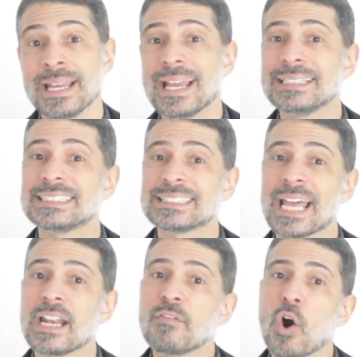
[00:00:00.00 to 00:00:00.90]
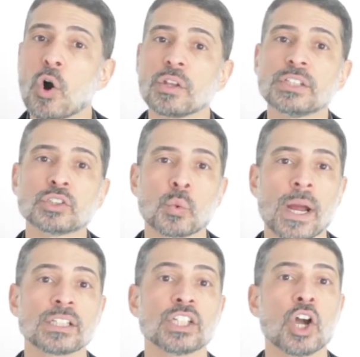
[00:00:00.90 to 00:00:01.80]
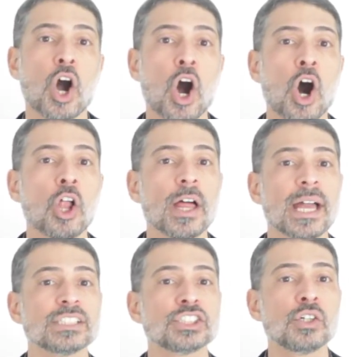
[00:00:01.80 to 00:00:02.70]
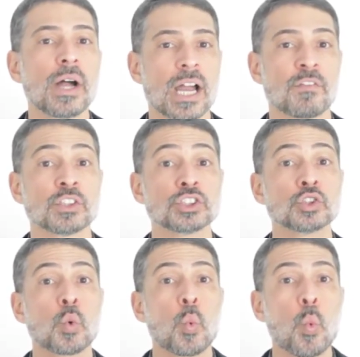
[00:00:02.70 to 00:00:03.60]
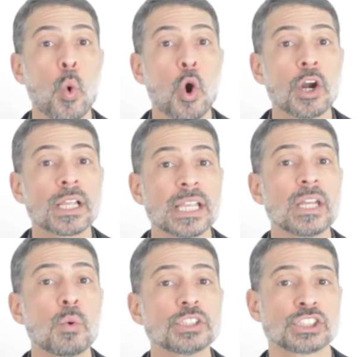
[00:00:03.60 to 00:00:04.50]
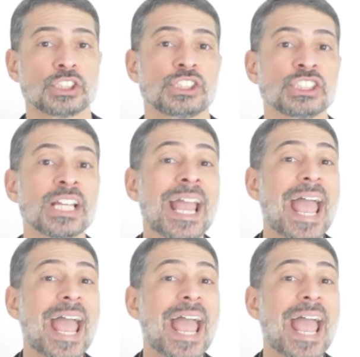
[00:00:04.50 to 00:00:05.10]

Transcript: instead of only directing all SEO efforts toward keyword searches